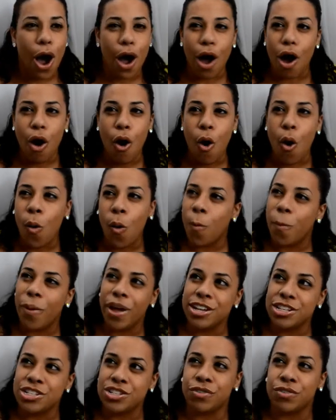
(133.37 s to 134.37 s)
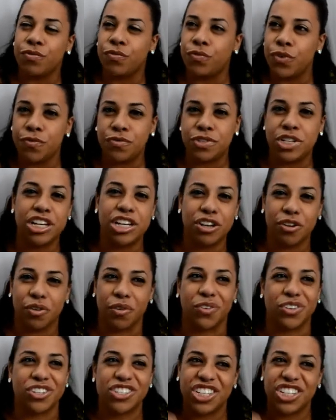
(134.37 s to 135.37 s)
A whole bunch of
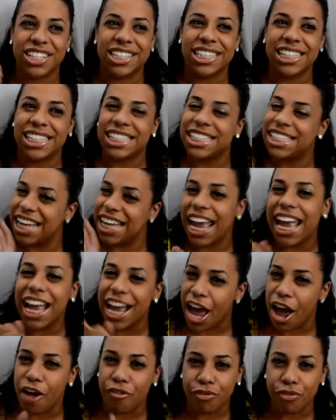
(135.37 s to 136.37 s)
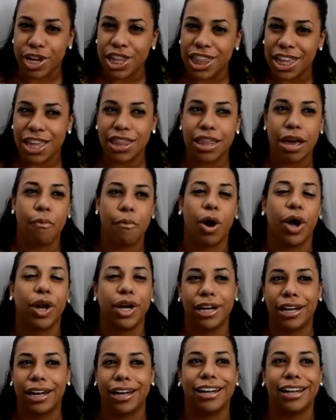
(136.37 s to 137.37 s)
15-year-olds just saying everything they
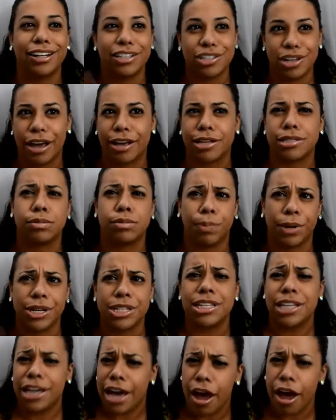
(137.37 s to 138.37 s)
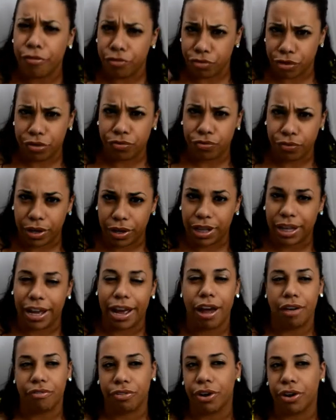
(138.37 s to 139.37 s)
wanted and expressing every feeling
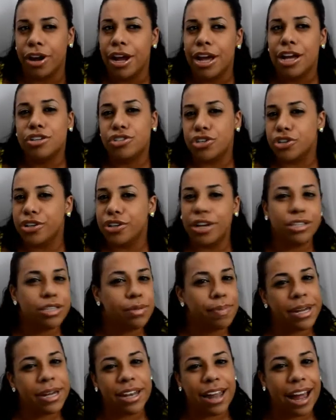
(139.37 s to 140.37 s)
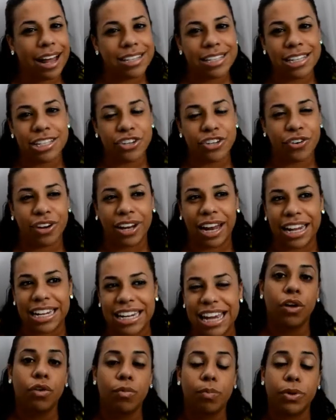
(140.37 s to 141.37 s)
ever turned out to be not such a great
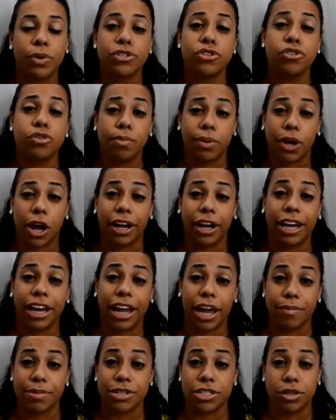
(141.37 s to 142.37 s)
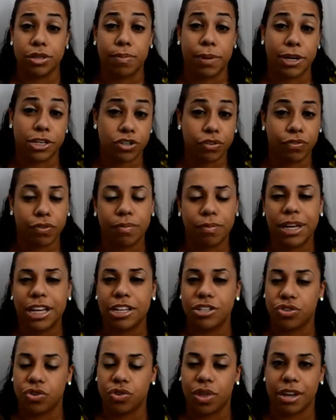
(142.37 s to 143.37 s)
idea. Personal blogging came into the picture for me
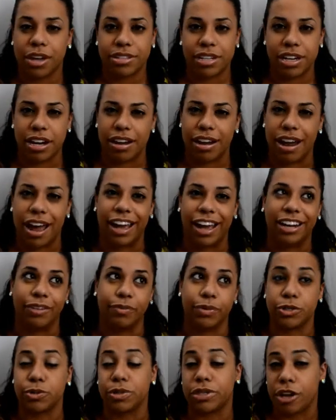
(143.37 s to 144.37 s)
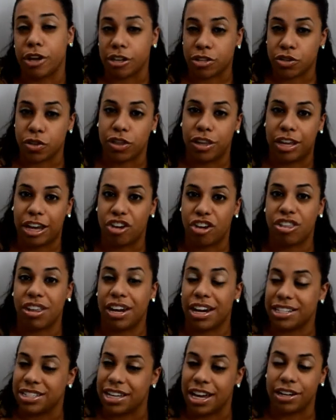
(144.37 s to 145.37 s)
in 2009, which was also the year that
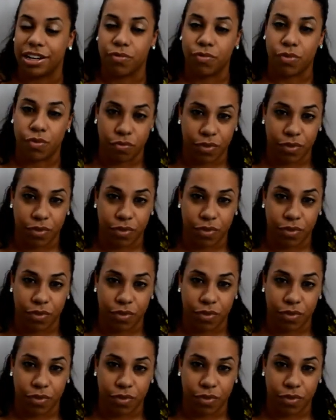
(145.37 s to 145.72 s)
I signed up for